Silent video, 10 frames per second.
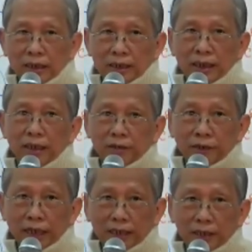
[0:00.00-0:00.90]
gate of
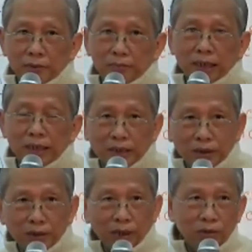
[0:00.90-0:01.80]
enlightenment, but he don't
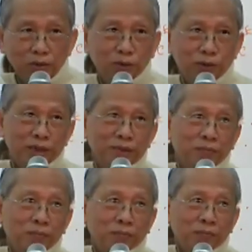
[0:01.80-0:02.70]
know how to go
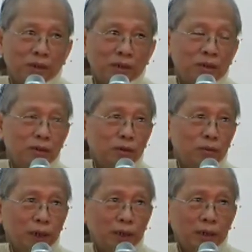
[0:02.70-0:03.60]
in. You know
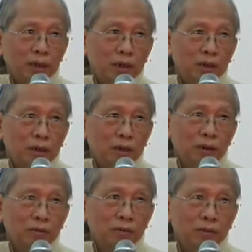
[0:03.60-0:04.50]
why? He don't know
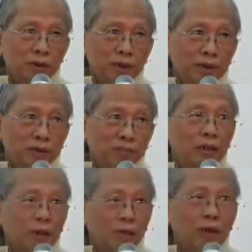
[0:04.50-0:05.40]
how to go in.
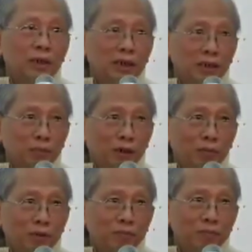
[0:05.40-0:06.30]
What is his
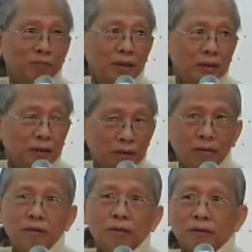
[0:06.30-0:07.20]
problem?
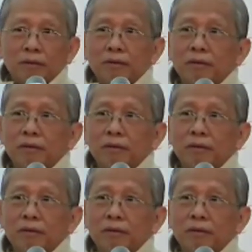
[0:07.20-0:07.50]
No,